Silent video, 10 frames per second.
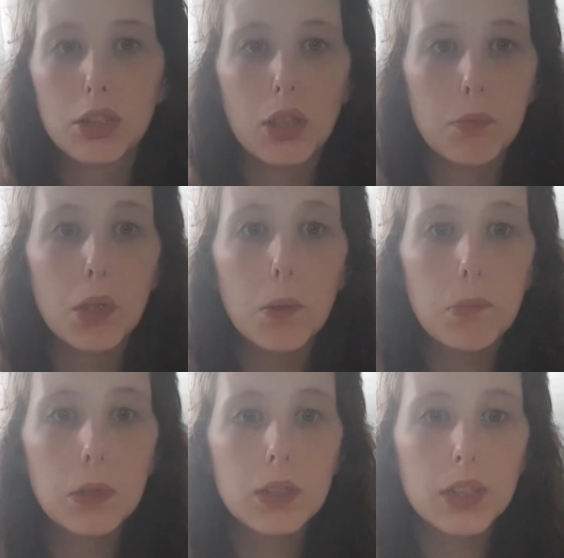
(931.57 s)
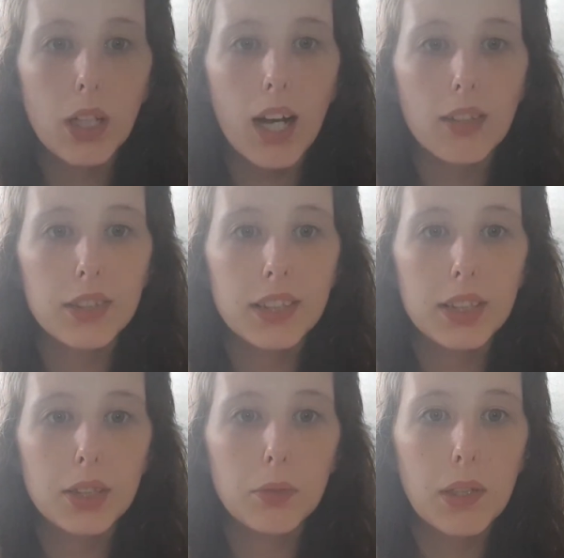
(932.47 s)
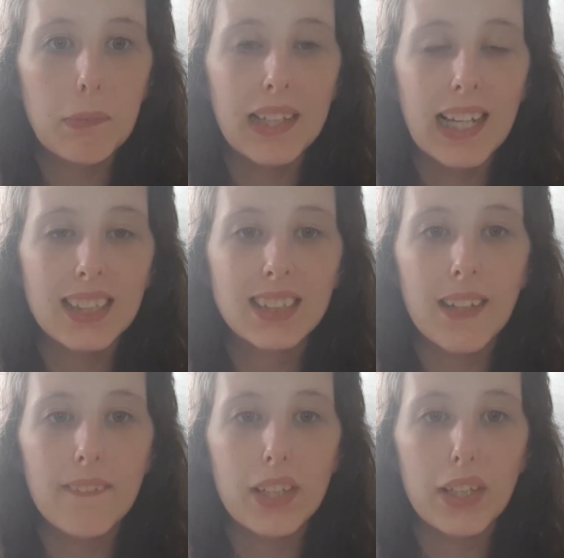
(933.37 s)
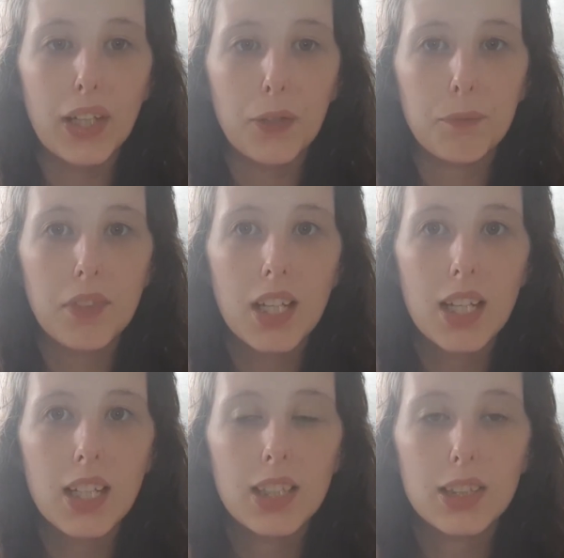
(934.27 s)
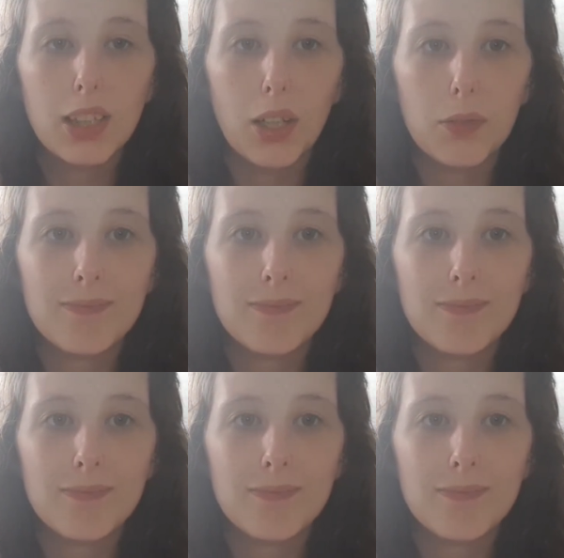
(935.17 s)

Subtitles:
to come up. So I'll see you in the next video. So